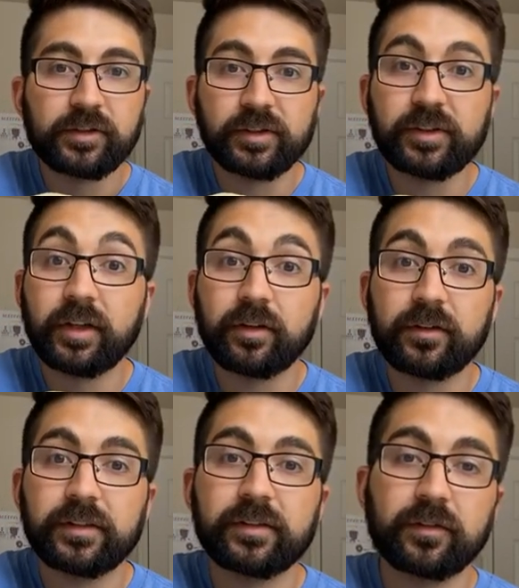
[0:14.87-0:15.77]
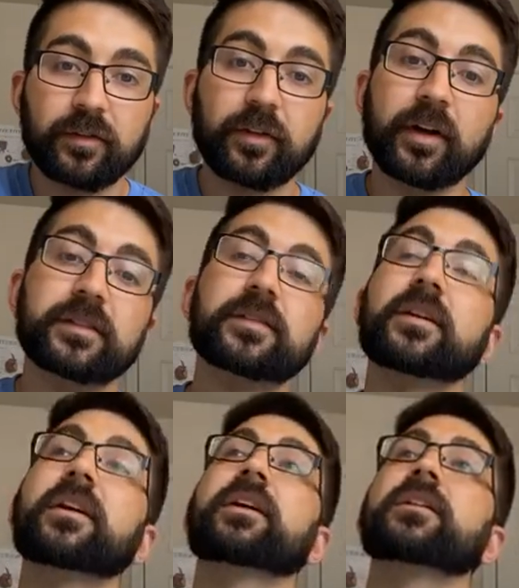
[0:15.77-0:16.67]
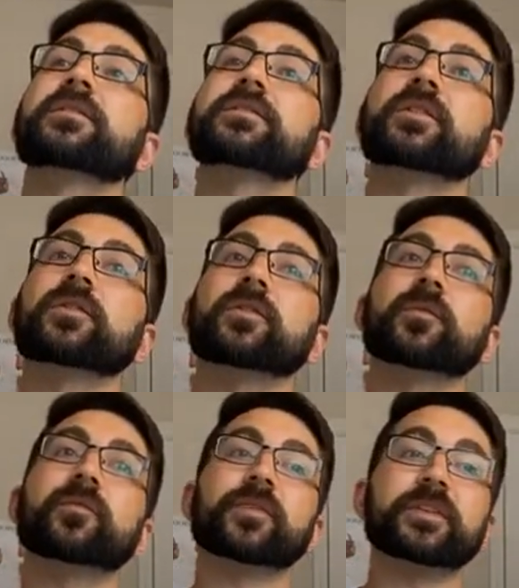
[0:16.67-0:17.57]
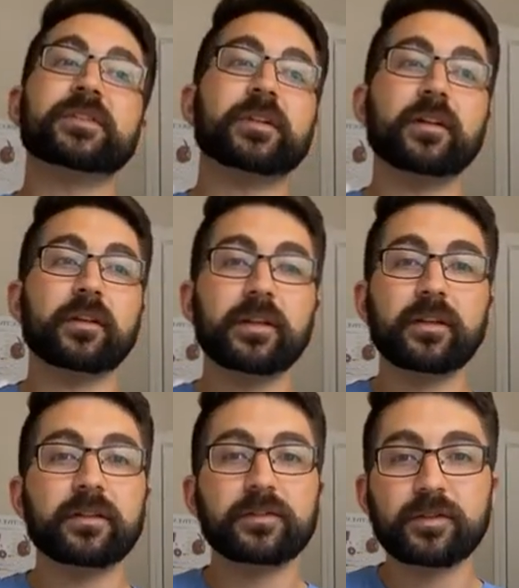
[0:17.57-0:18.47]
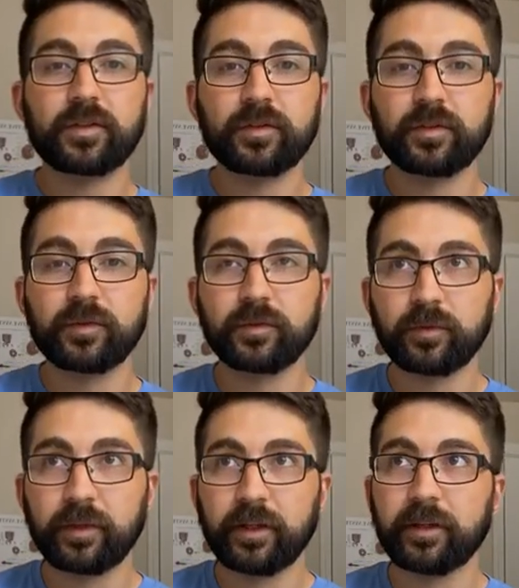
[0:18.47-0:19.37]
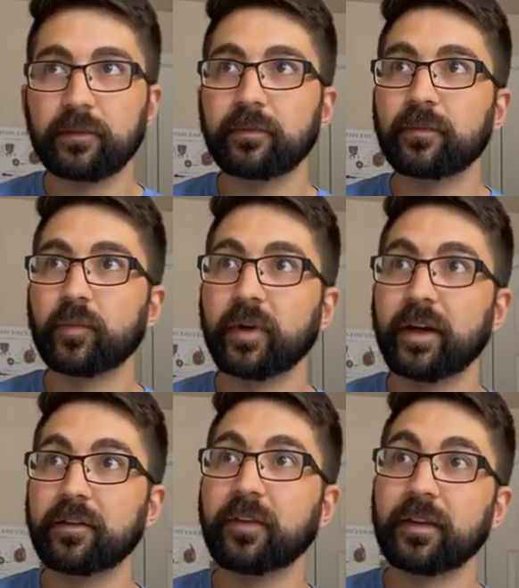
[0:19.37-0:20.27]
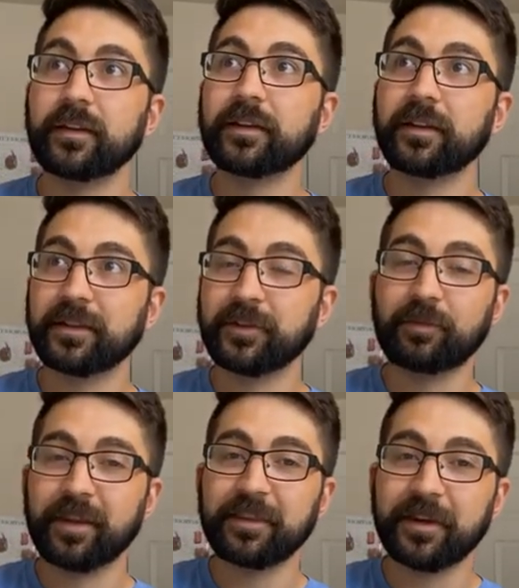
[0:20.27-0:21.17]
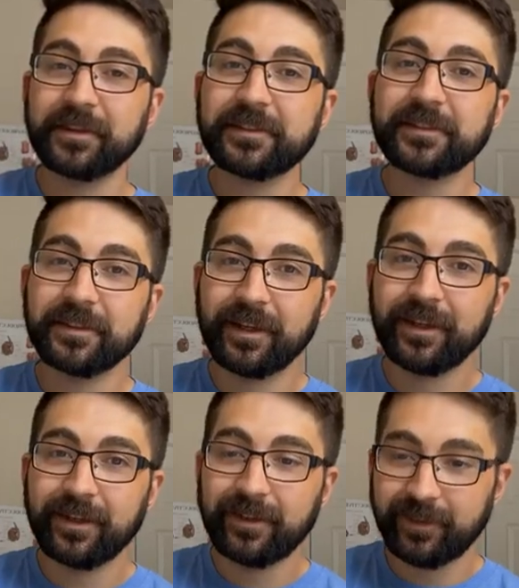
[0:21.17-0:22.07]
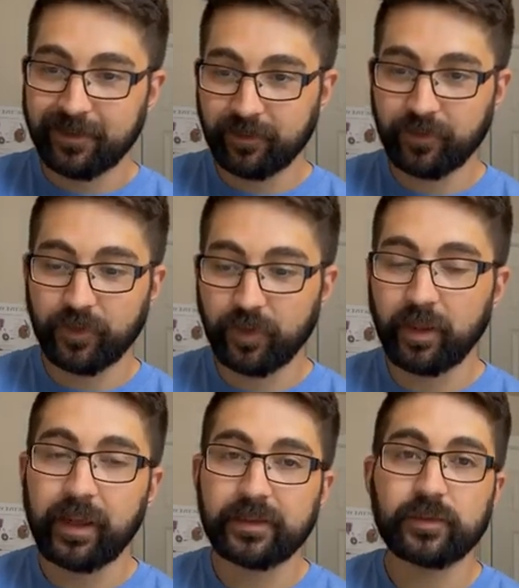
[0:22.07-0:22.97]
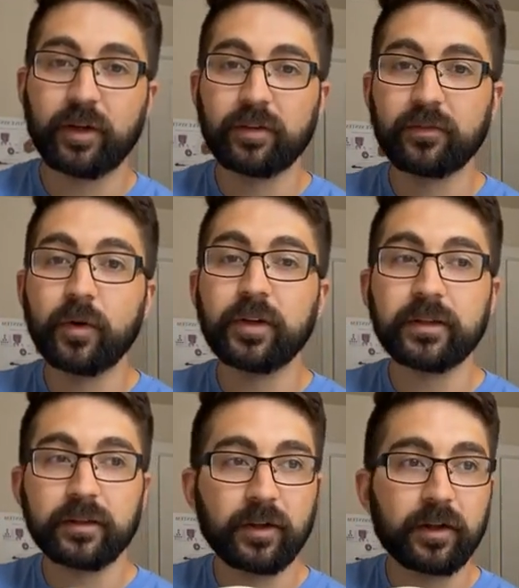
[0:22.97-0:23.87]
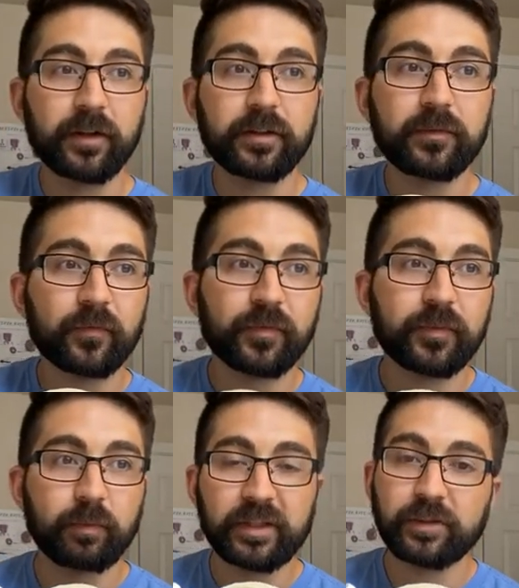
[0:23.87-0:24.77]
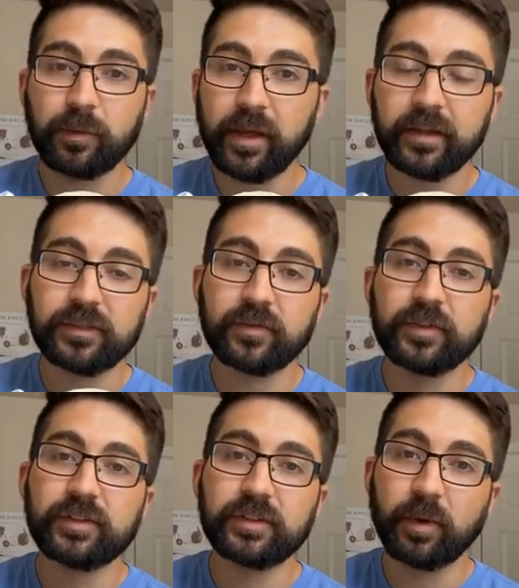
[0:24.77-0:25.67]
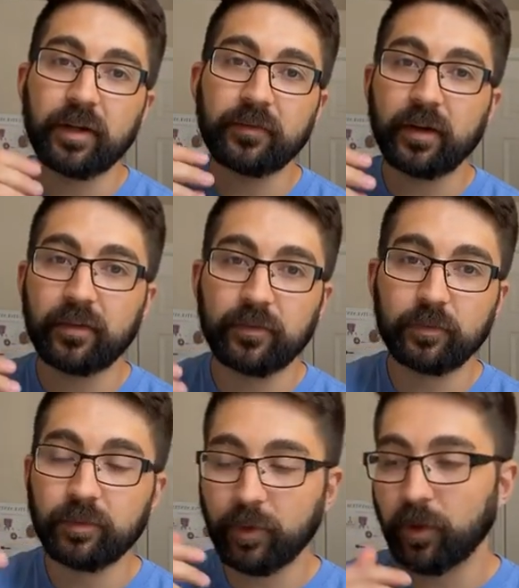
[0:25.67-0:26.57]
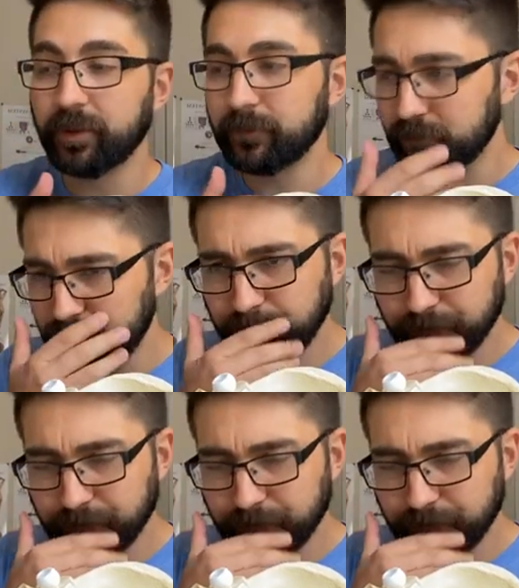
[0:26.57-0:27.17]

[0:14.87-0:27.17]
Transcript: Just curious on your thoughts. So this is going to lead into when I finally collect all my thoughts for the last round of voting on muscle mass versus body fat for movement quality.